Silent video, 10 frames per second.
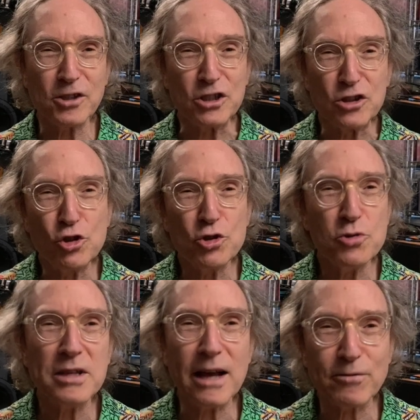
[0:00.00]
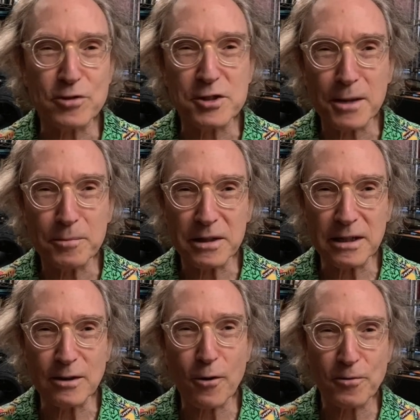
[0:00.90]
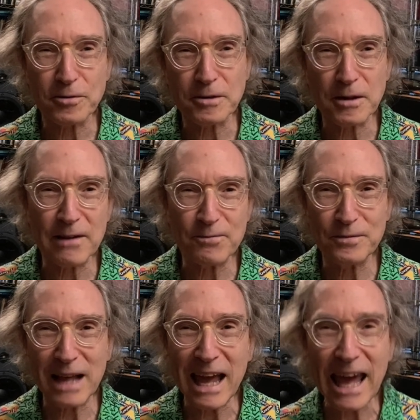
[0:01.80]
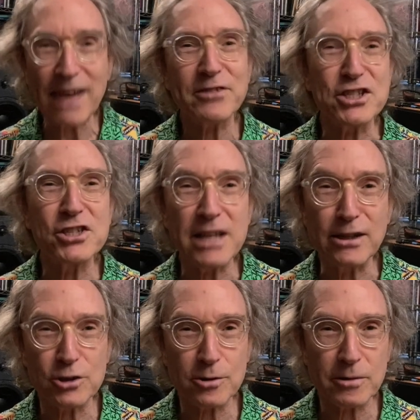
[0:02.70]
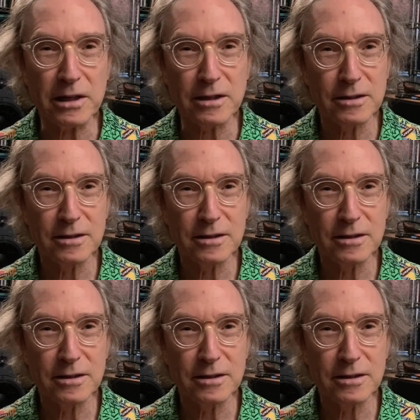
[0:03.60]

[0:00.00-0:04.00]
could do that for somebody over a half a century?